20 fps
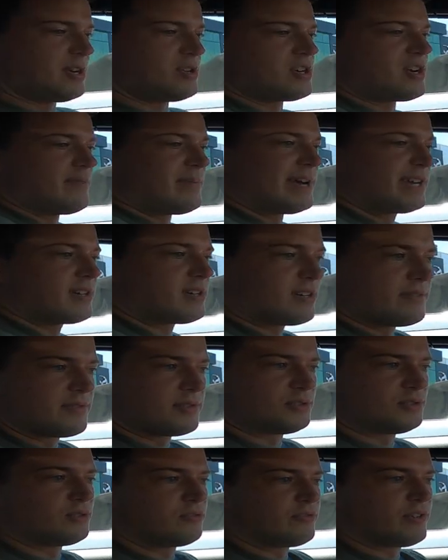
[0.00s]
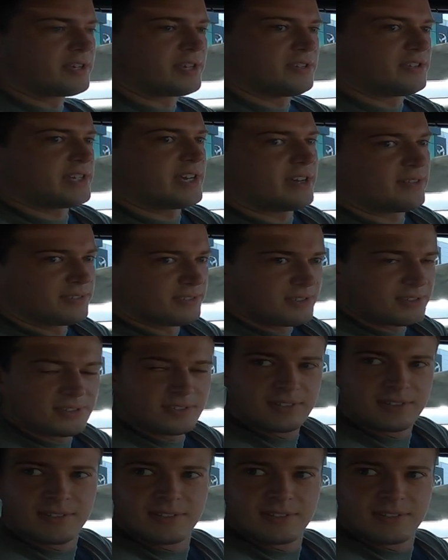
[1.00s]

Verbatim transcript: I drive my car and there's no funky sounds.